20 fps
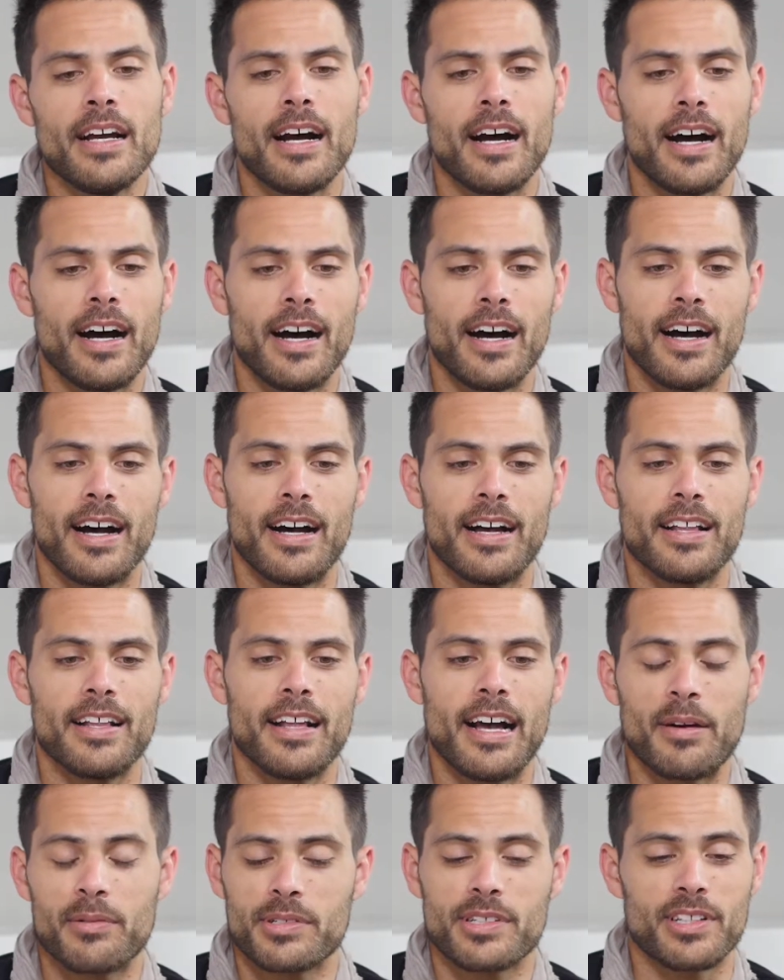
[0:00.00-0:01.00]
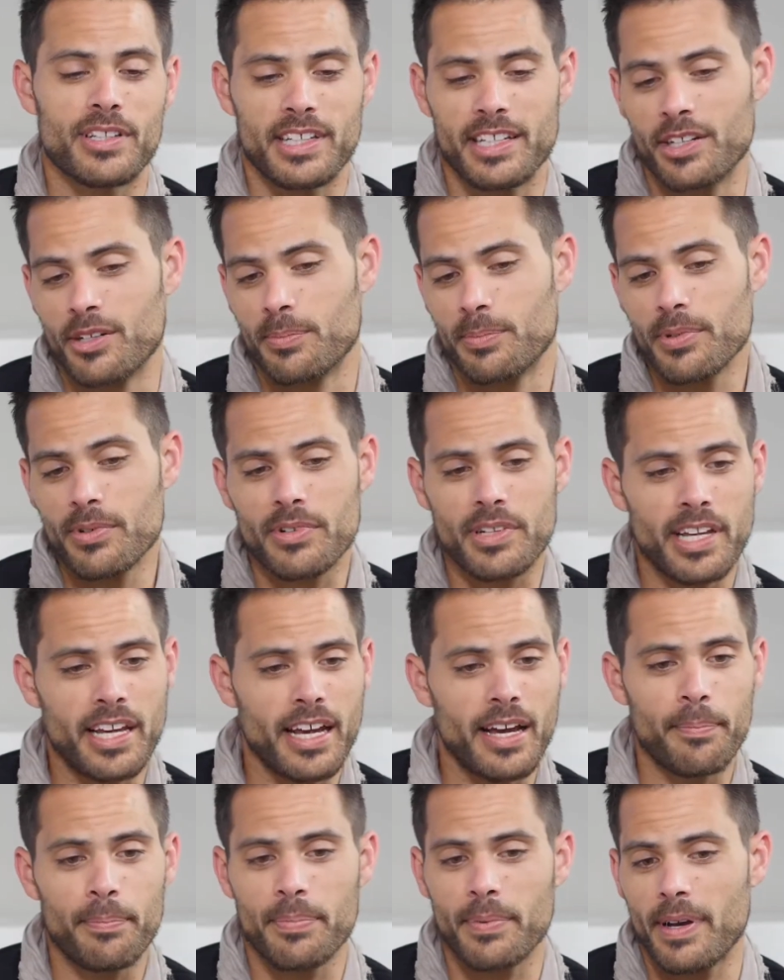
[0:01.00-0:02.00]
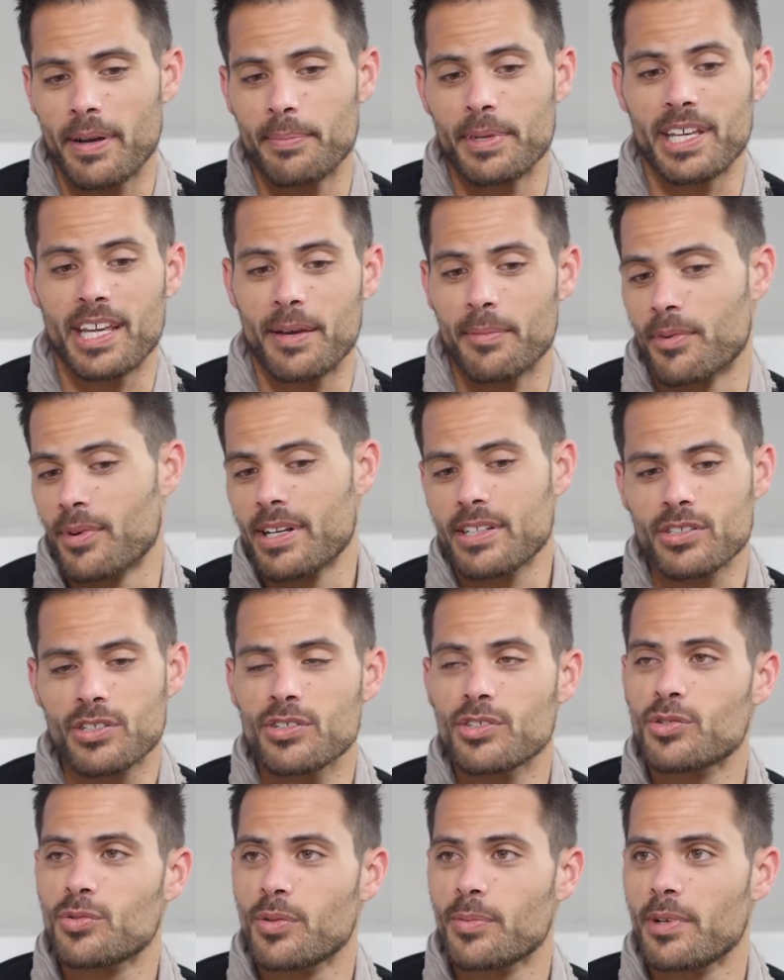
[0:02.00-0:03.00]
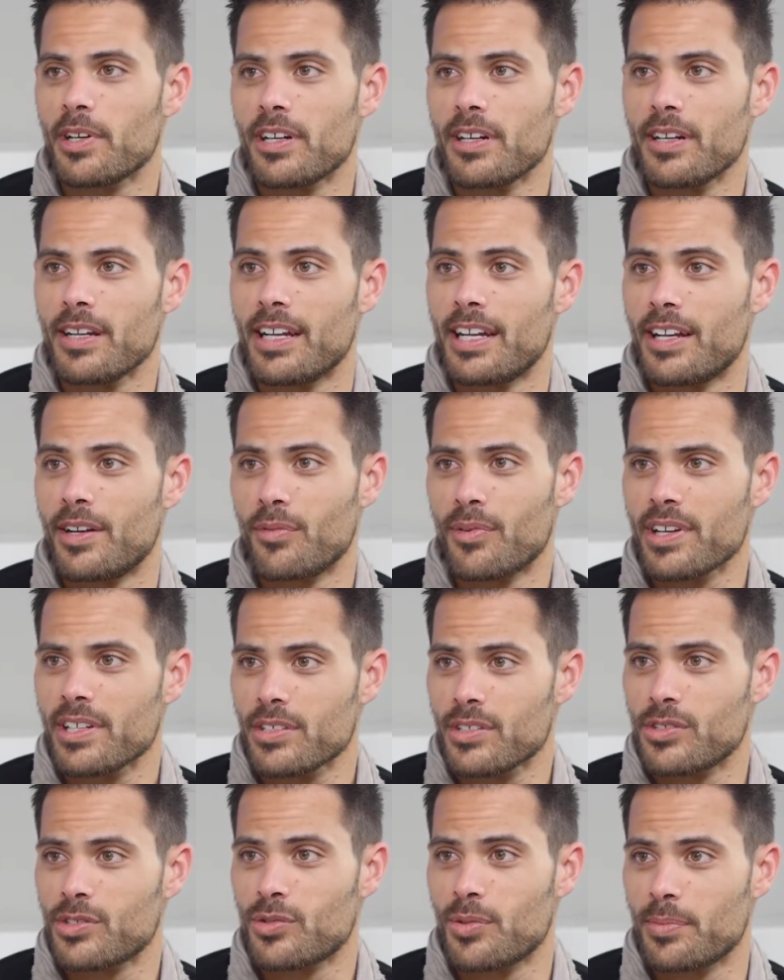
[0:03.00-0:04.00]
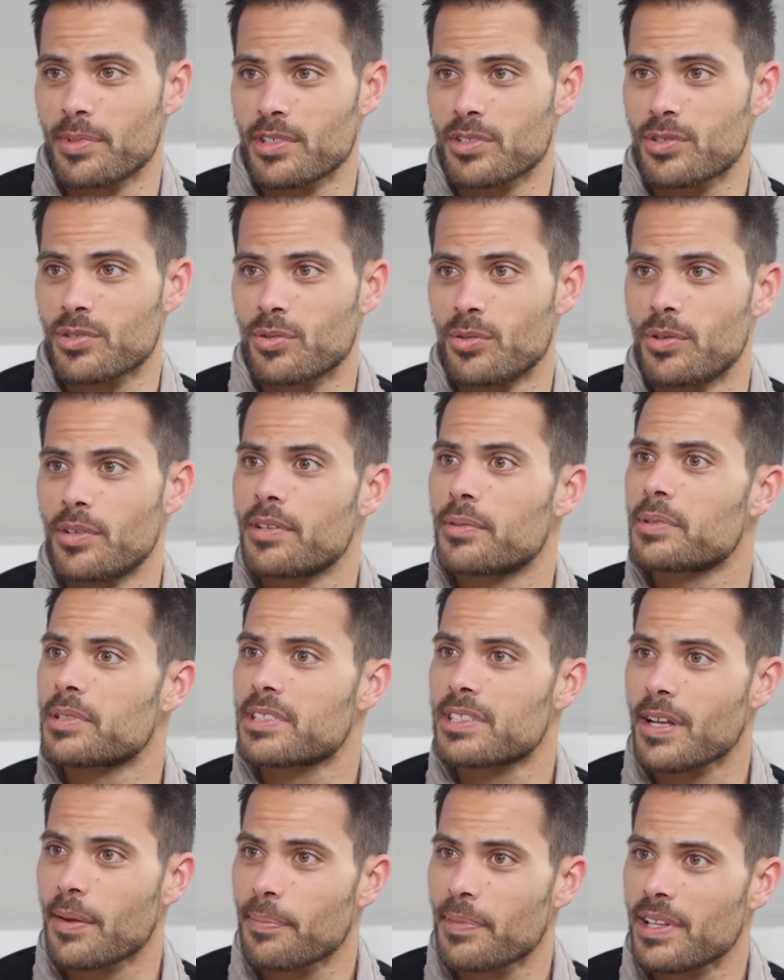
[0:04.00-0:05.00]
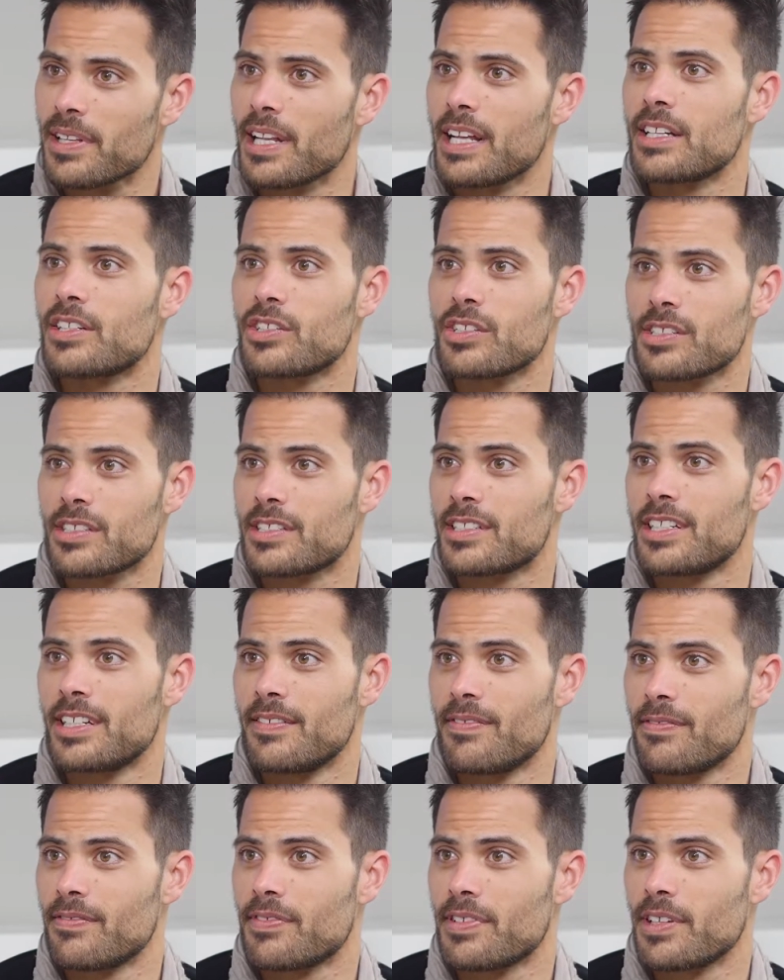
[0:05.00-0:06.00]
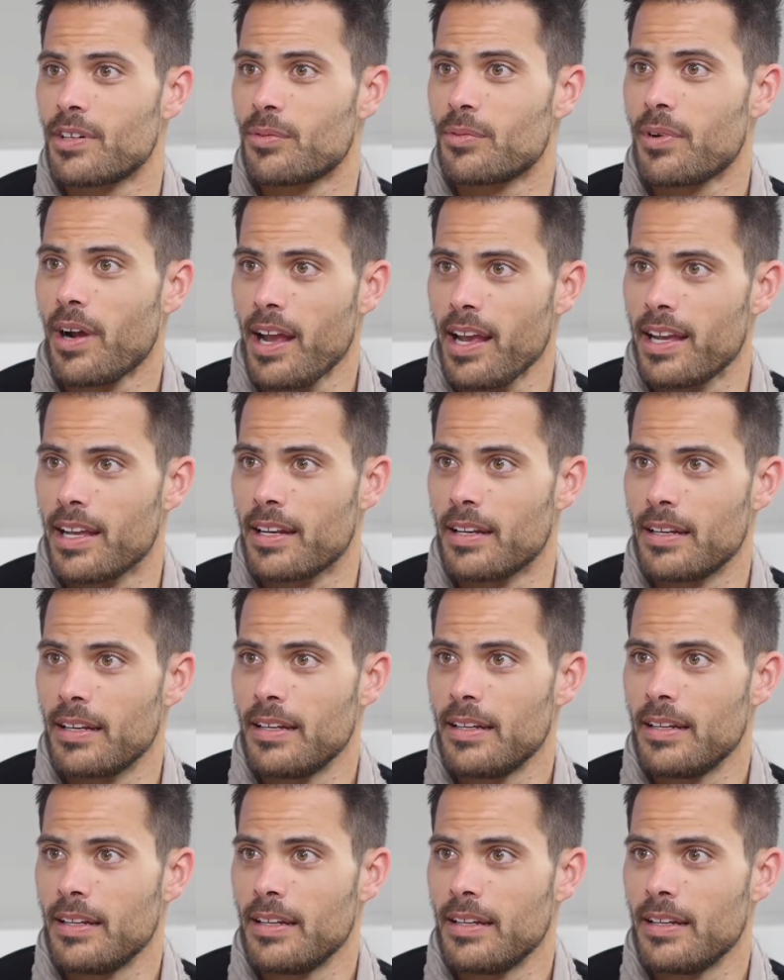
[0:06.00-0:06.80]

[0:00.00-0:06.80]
I was the leader of boot camp. I became a rescue swimmer. And in rescue swimming school, there was something that just didn't feel right.